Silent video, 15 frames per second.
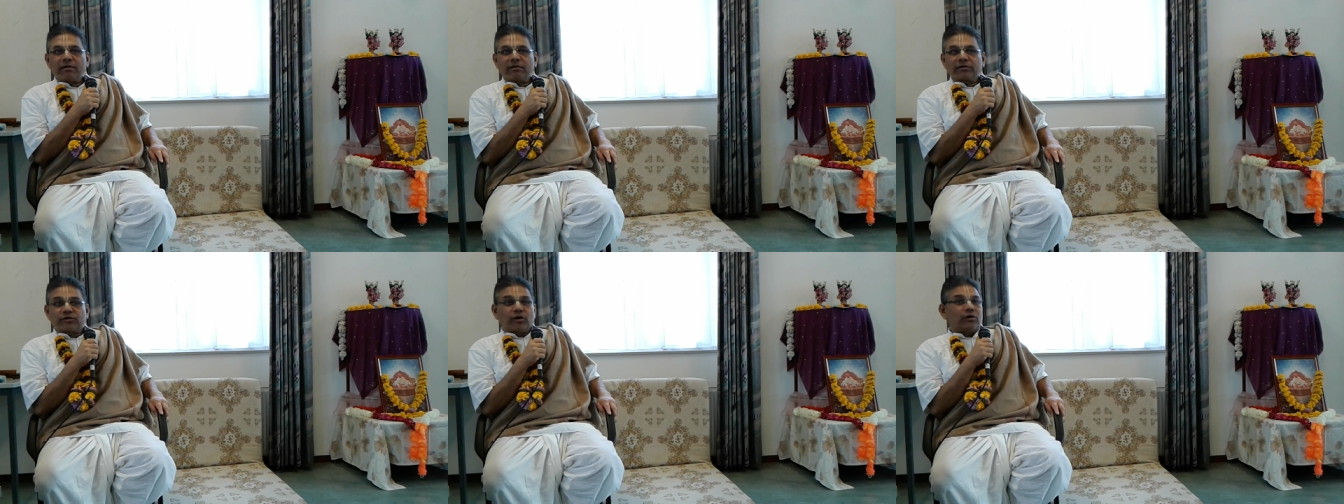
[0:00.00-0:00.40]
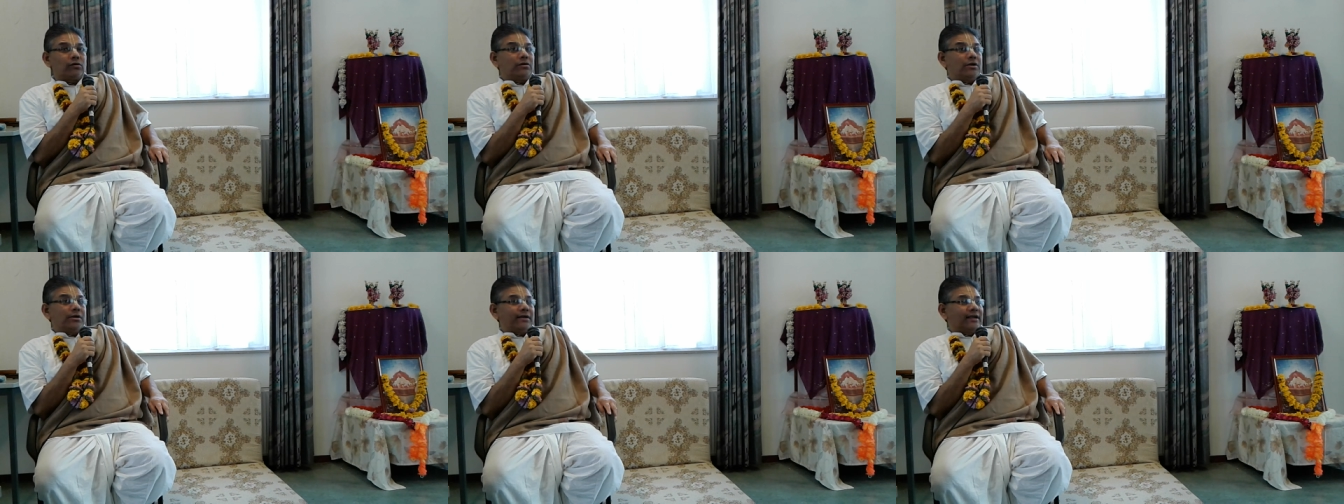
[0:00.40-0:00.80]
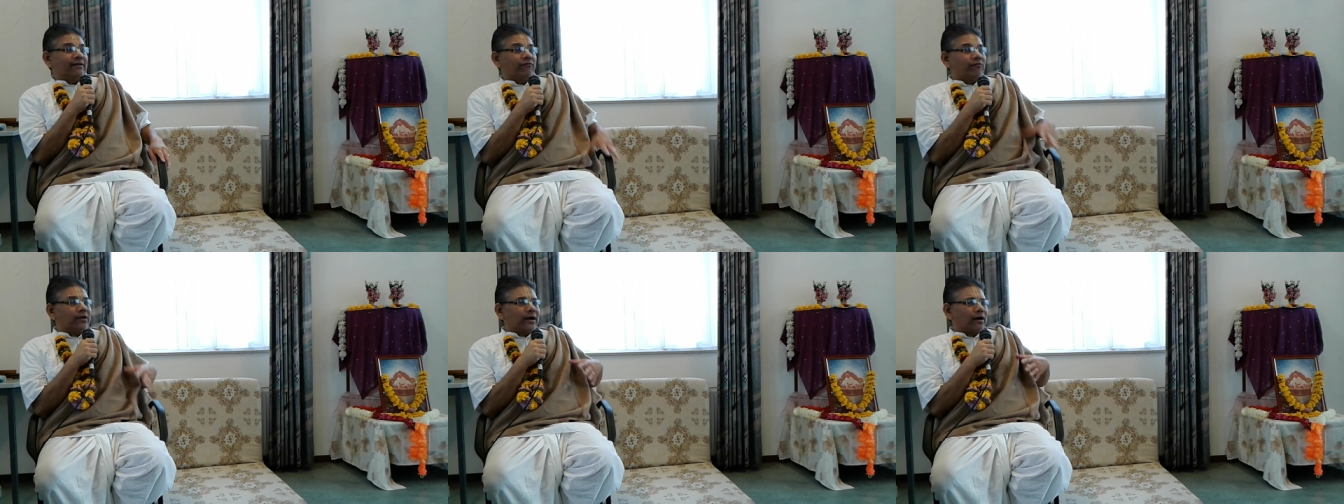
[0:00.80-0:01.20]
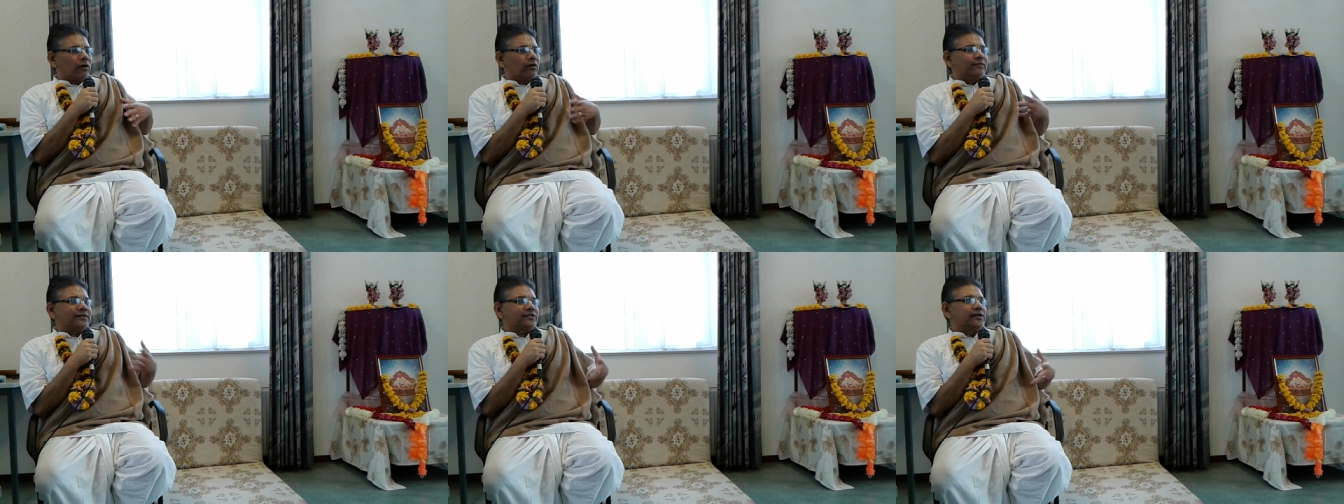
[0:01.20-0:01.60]
So, if we are
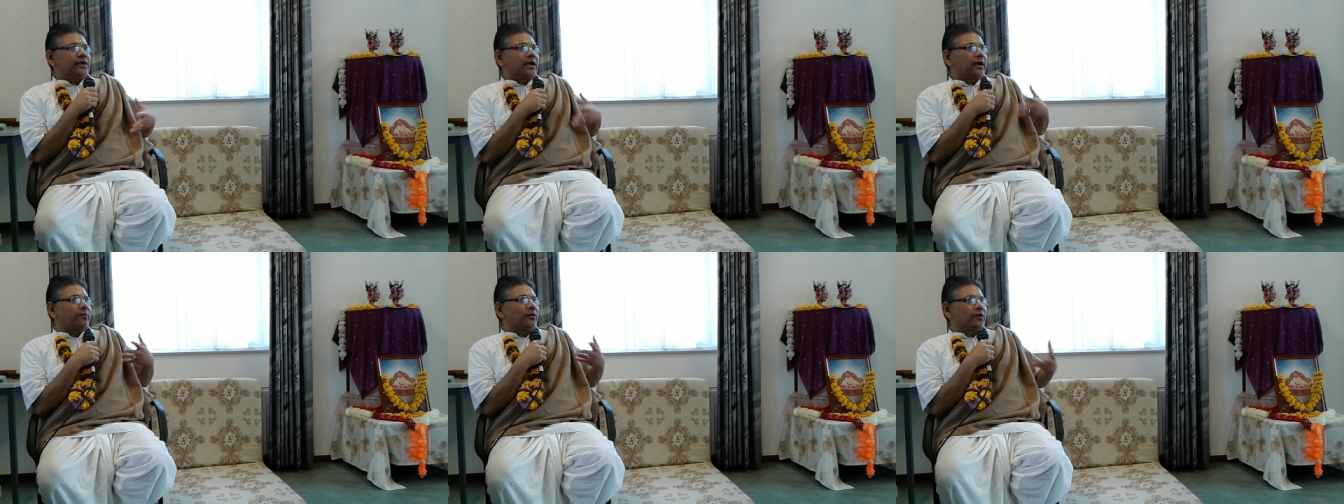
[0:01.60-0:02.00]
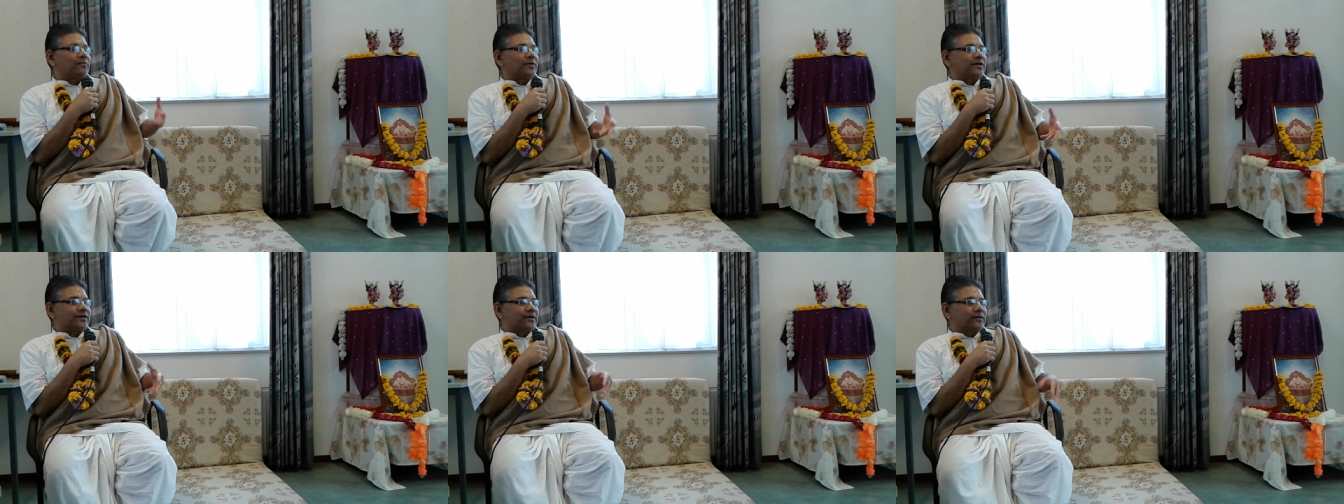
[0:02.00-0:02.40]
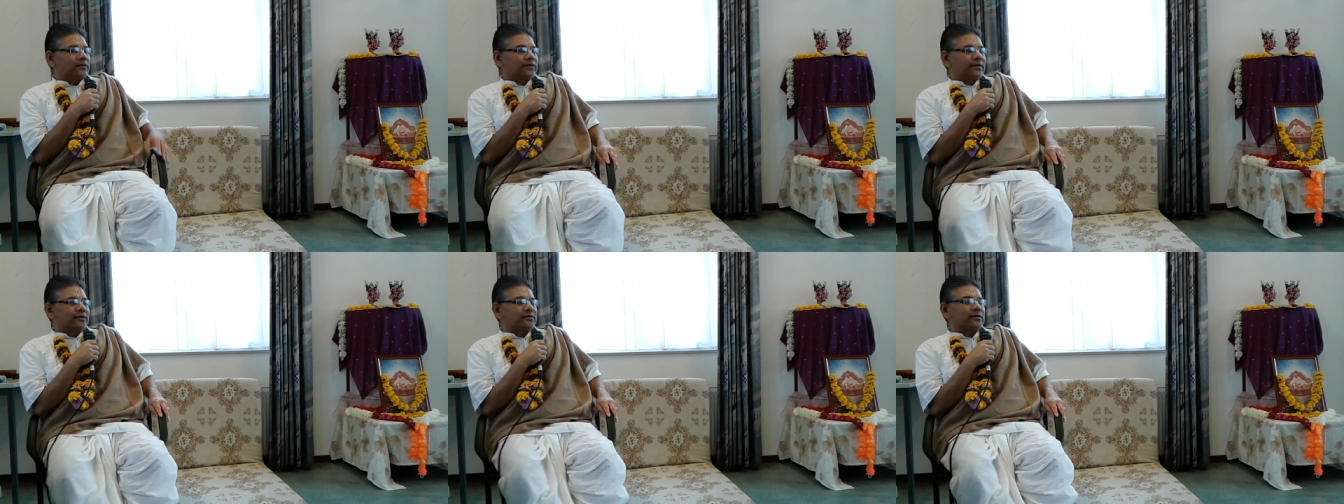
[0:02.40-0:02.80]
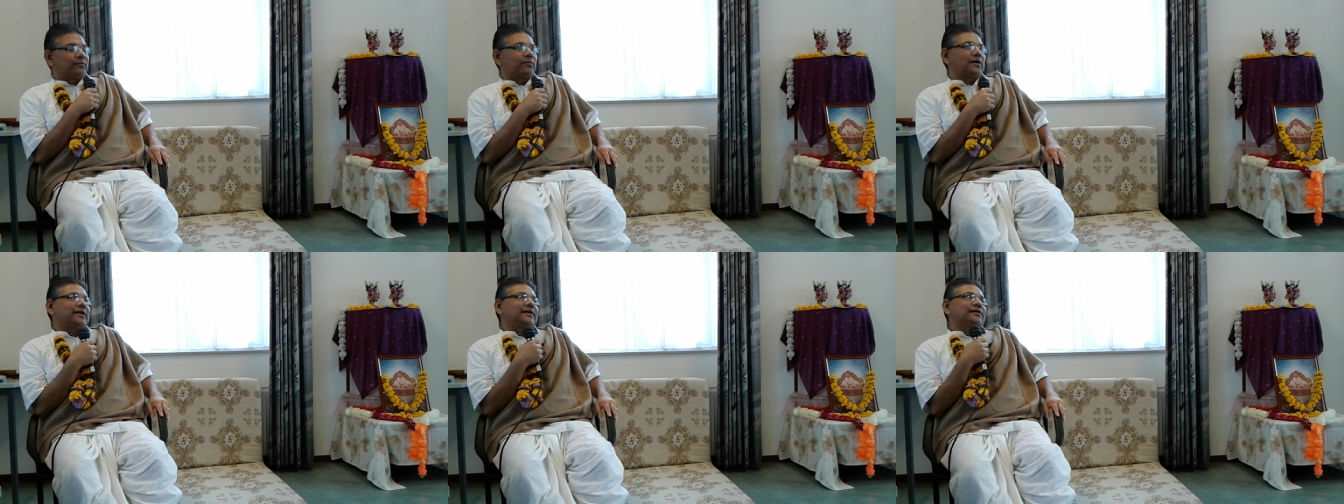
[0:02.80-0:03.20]
always thinking about material things,
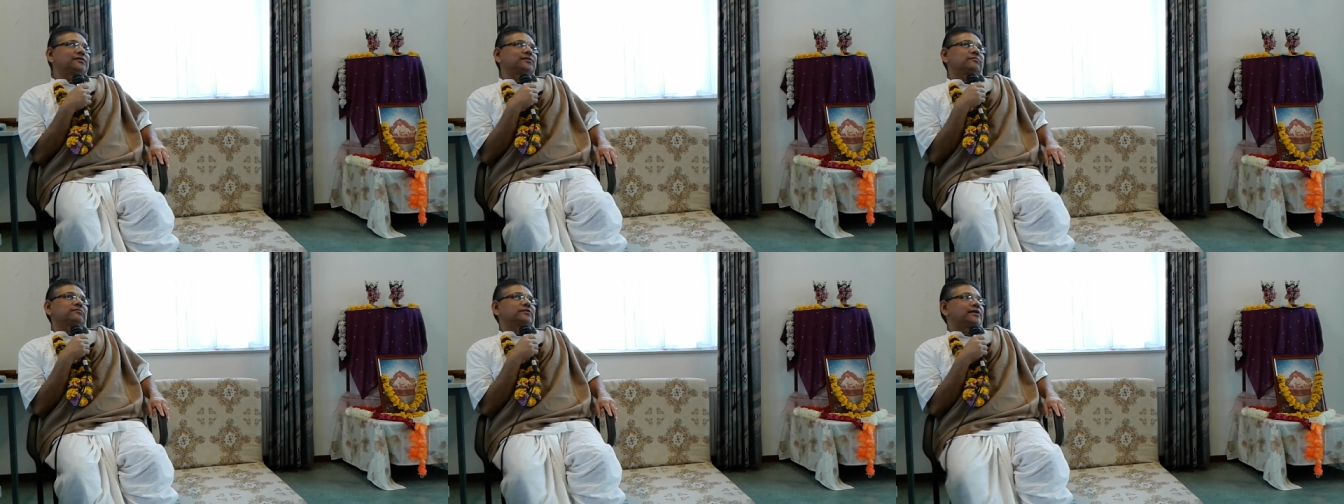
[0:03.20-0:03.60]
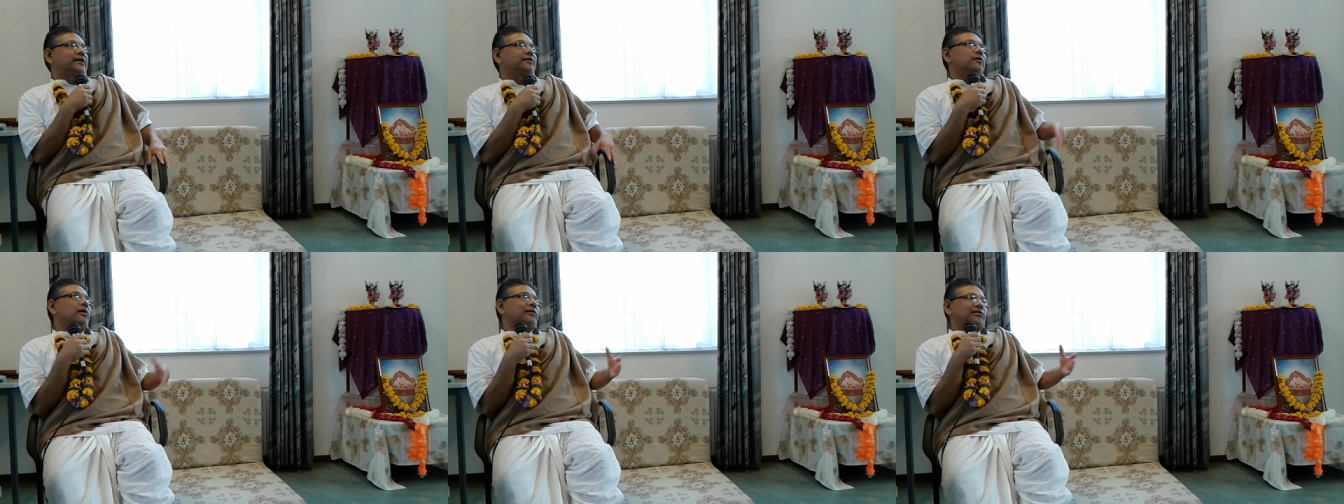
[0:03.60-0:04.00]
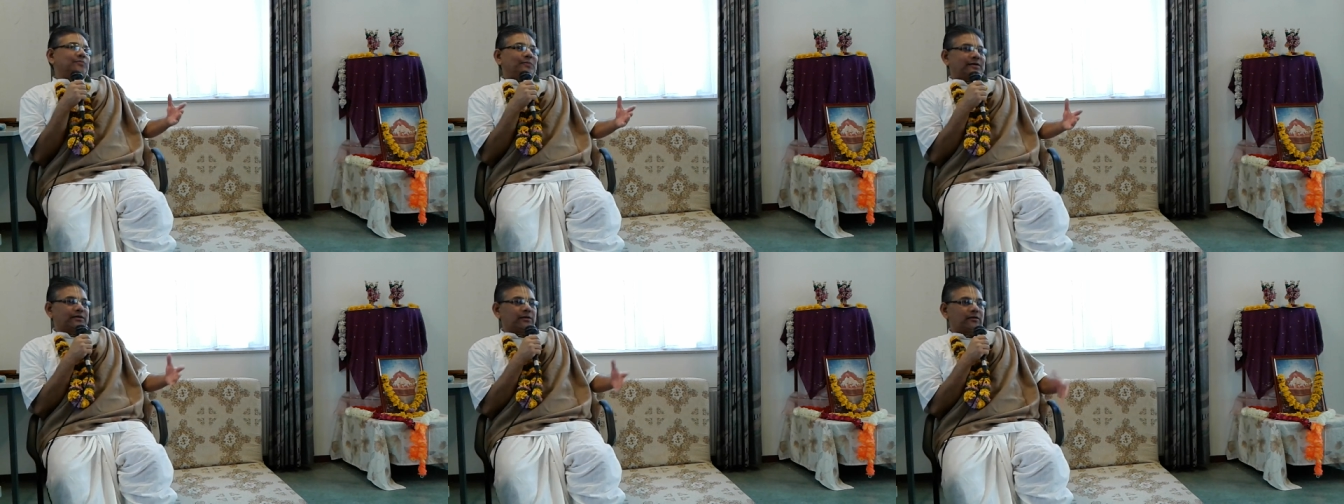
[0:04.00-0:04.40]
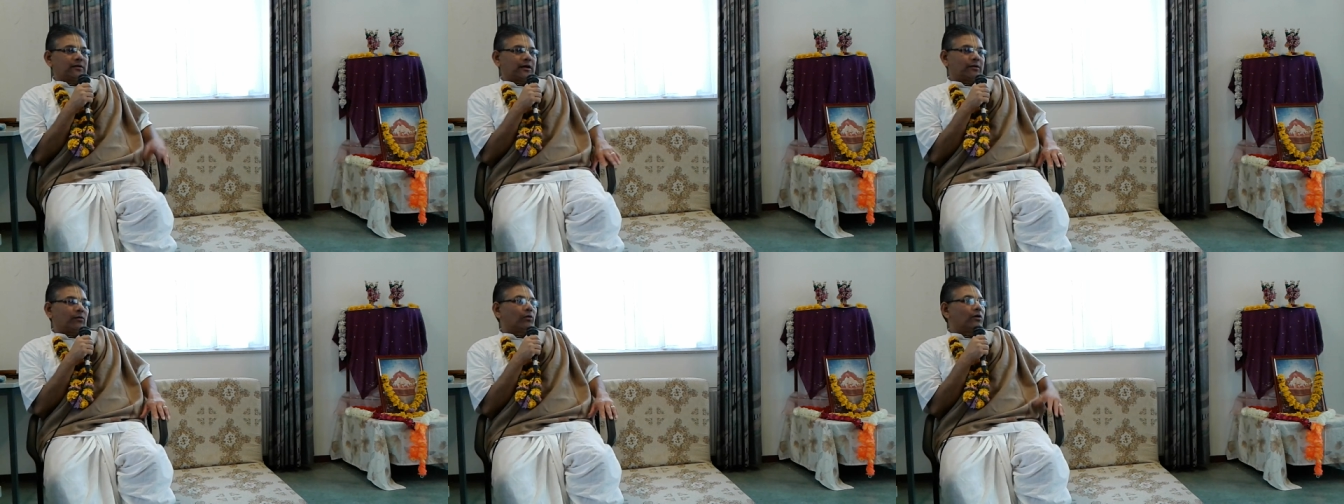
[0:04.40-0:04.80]
somebody is, say, in the hospital,
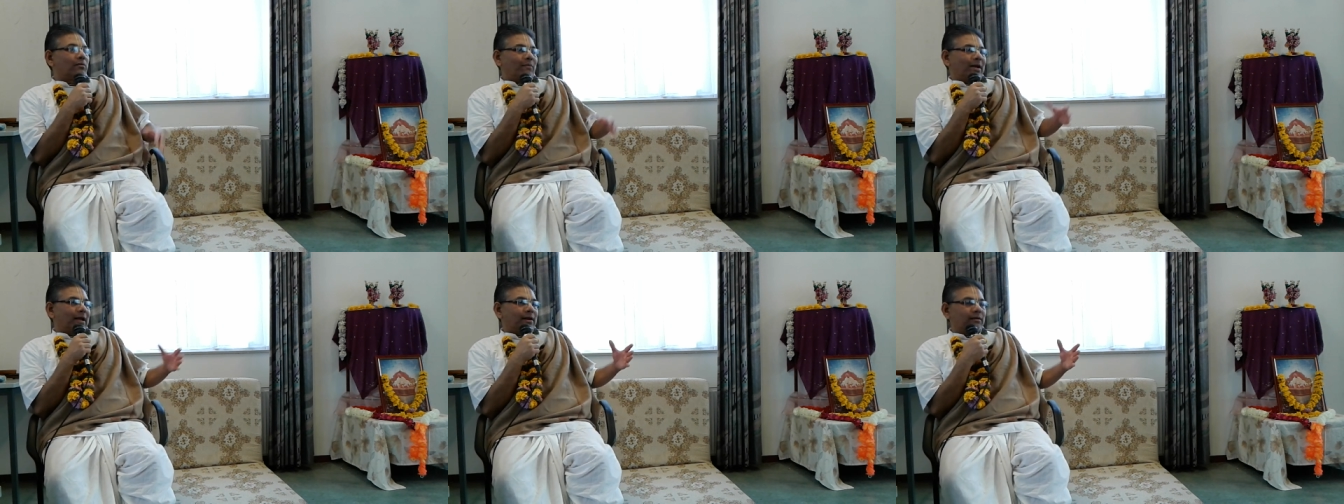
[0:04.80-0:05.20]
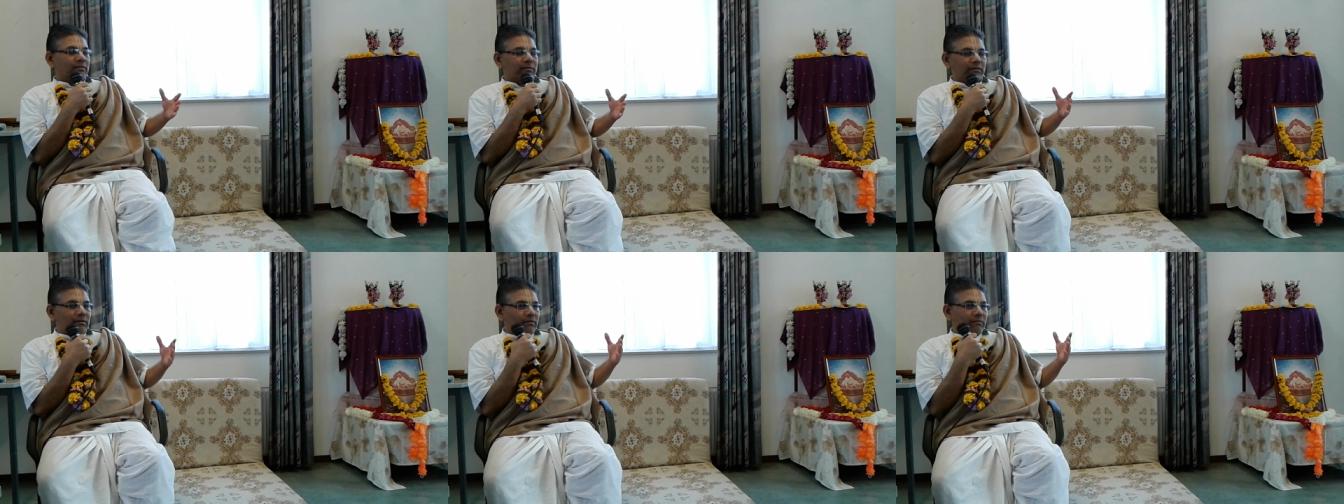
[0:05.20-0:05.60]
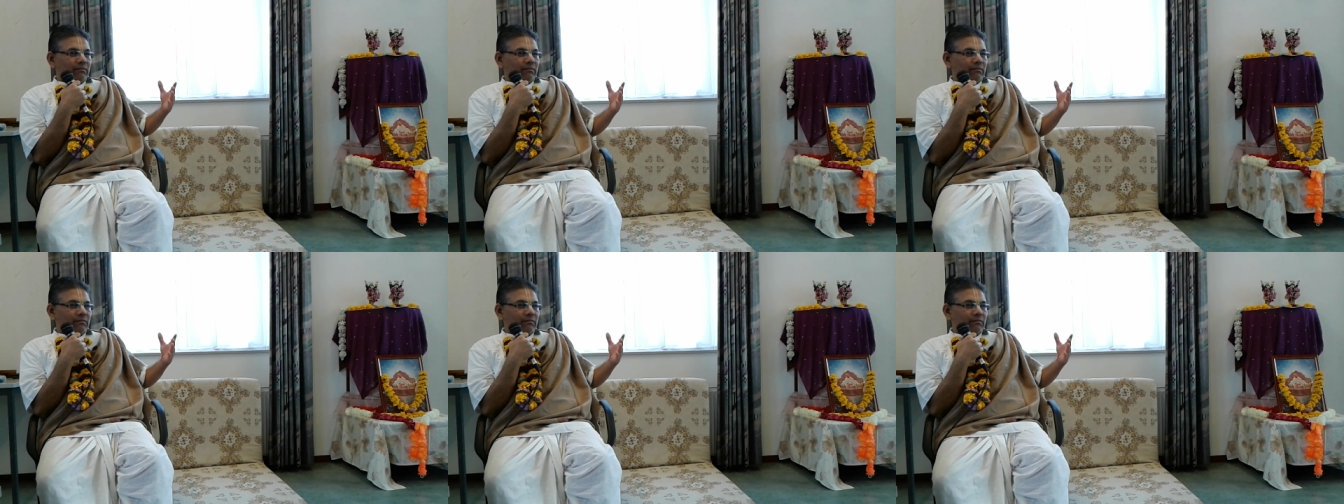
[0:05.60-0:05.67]
an old man,